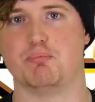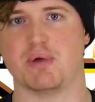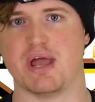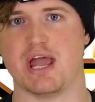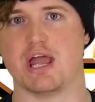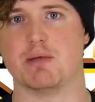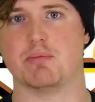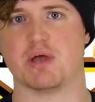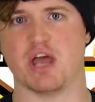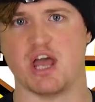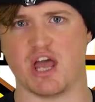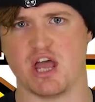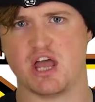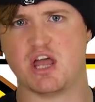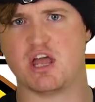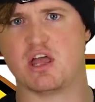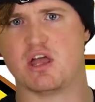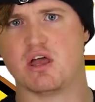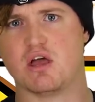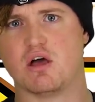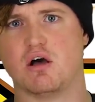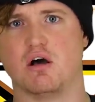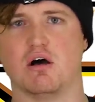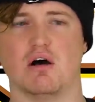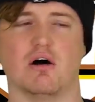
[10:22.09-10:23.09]

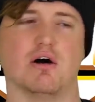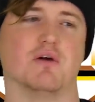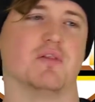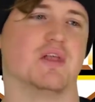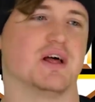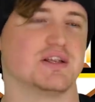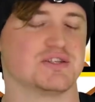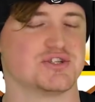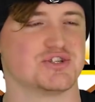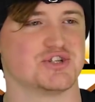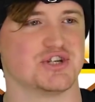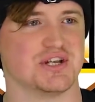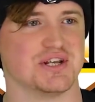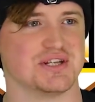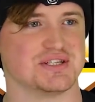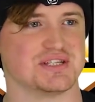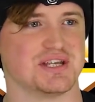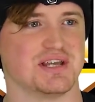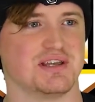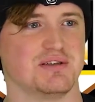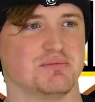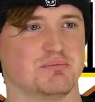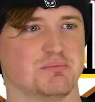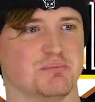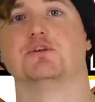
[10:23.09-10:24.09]
baby. Oh, that's cheesy.